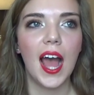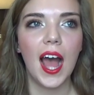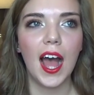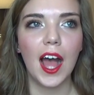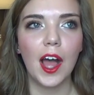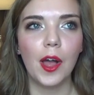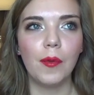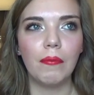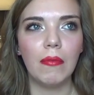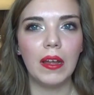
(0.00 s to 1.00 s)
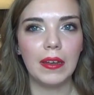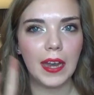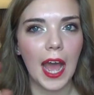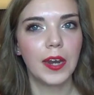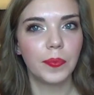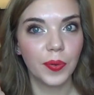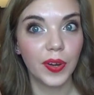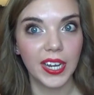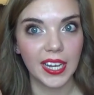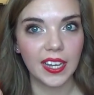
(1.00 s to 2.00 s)
not
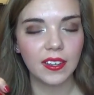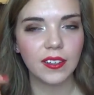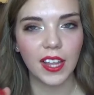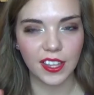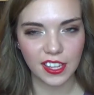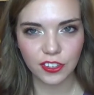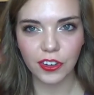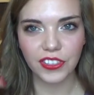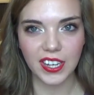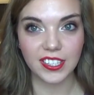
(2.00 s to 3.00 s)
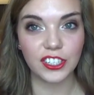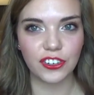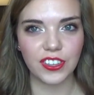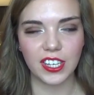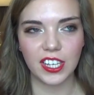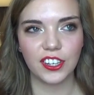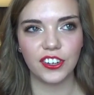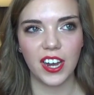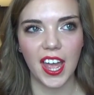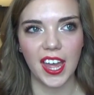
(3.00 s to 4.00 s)
pretty, like these are all things that you're thinking in
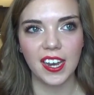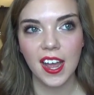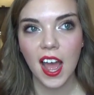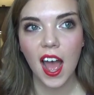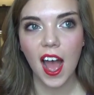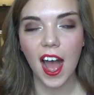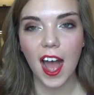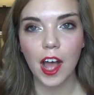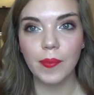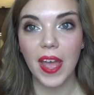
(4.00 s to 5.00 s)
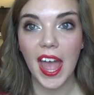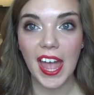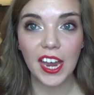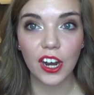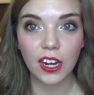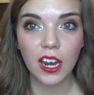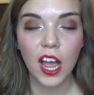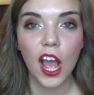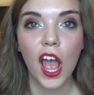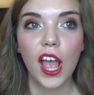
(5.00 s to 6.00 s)
your head, hair,
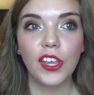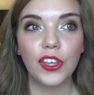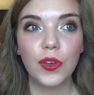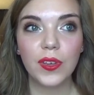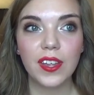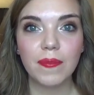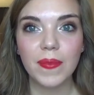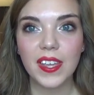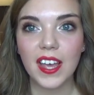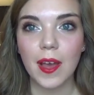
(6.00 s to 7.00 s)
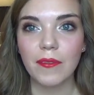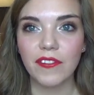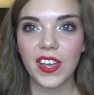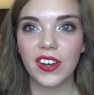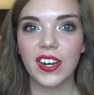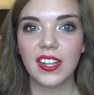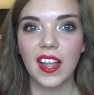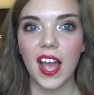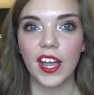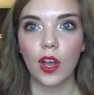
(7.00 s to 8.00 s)
you can become very
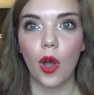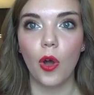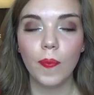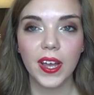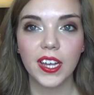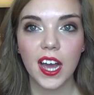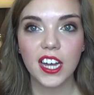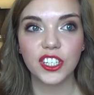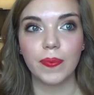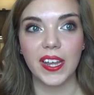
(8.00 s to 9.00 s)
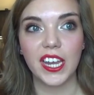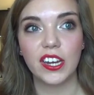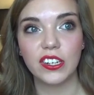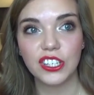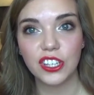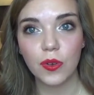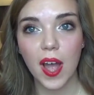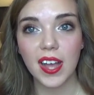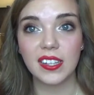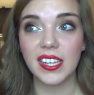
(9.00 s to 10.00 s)
like, oh my gosh, my hair is so
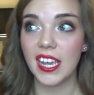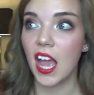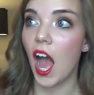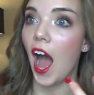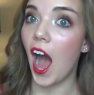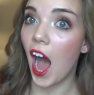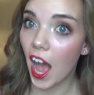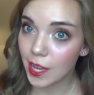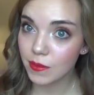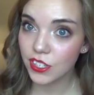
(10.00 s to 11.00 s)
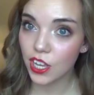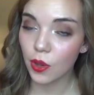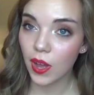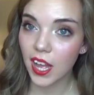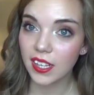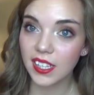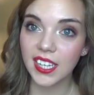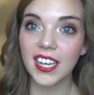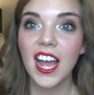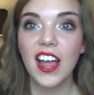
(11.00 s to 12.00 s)
ugly, I'm so
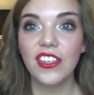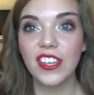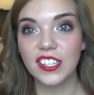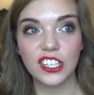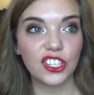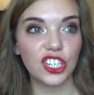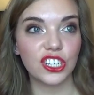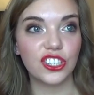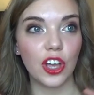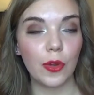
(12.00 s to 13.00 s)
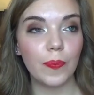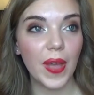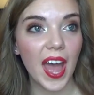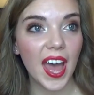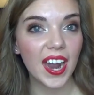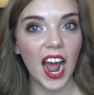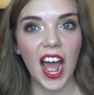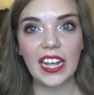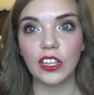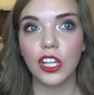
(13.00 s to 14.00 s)
ugly, this is just so bad,
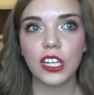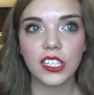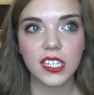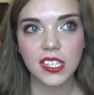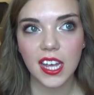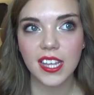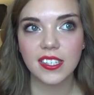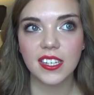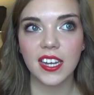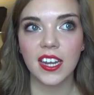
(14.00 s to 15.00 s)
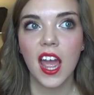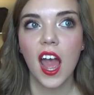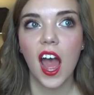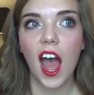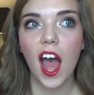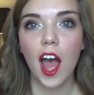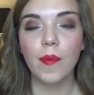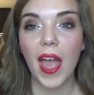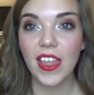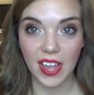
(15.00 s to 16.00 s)
I look disgusting,
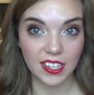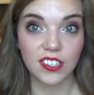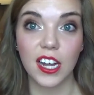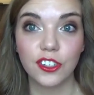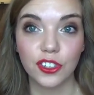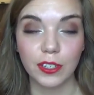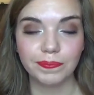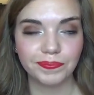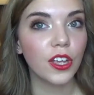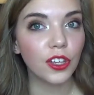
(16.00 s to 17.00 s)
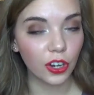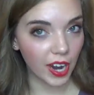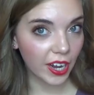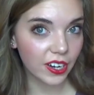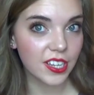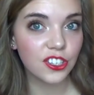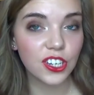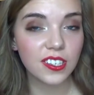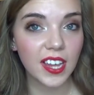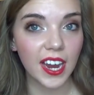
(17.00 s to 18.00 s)
and that's not true. Your hair is
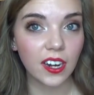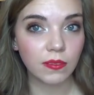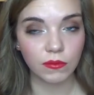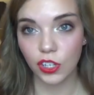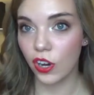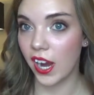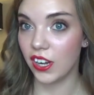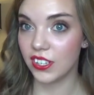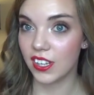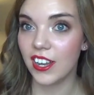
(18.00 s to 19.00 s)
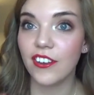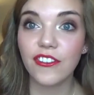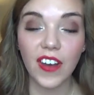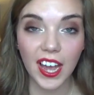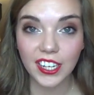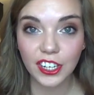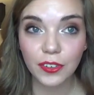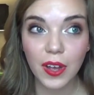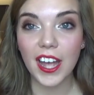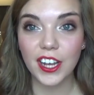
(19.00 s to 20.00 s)
just hair. Your hair does not define
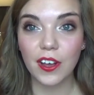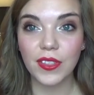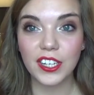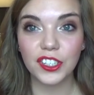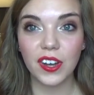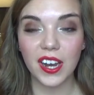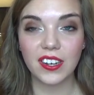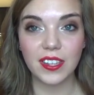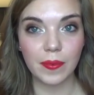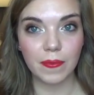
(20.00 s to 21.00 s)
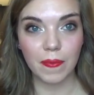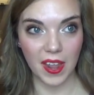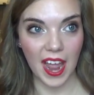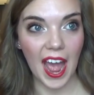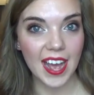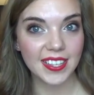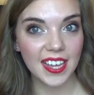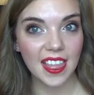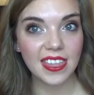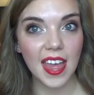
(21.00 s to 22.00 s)
you. I know that your hair is an asset